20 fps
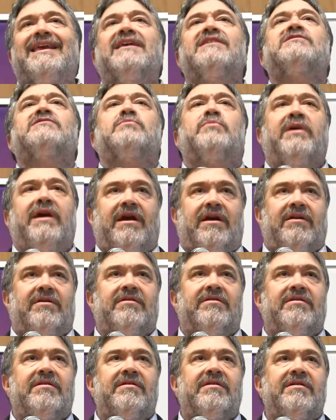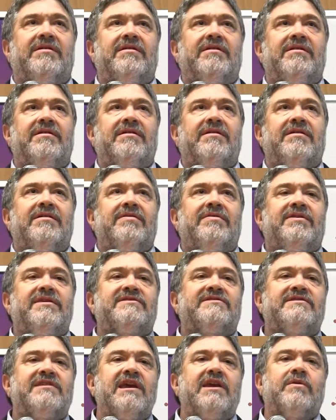Israel. The
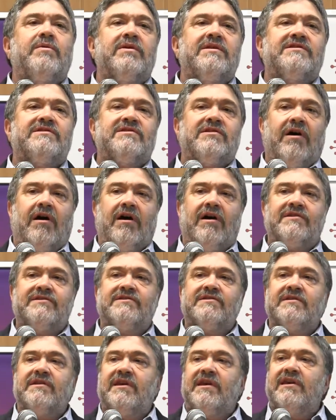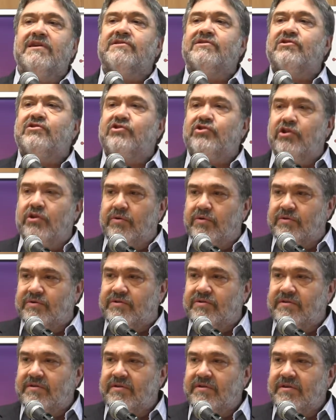secret sauce is
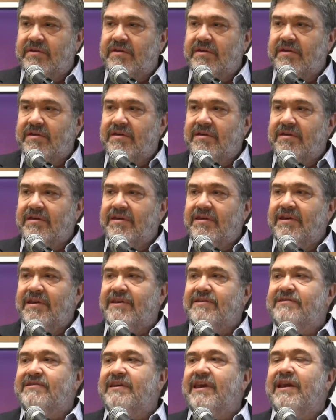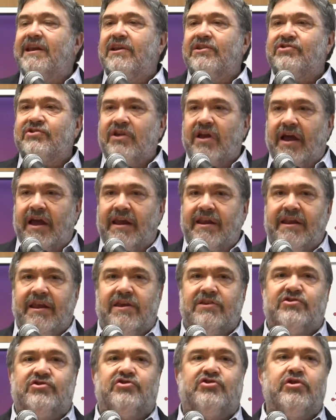Jews, is Yiddishkeit,
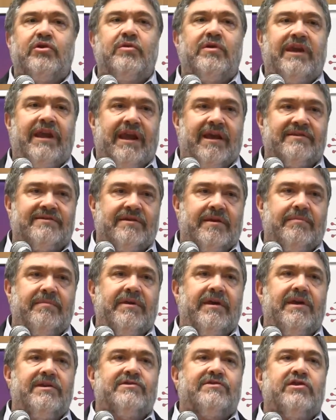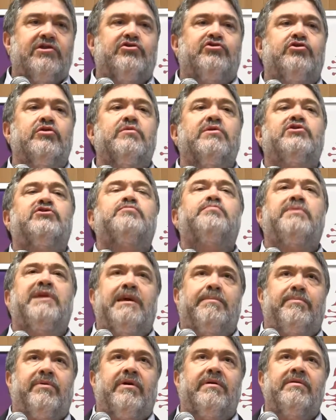is Judaism, is the Jewish
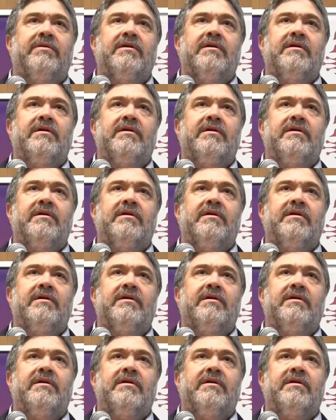people.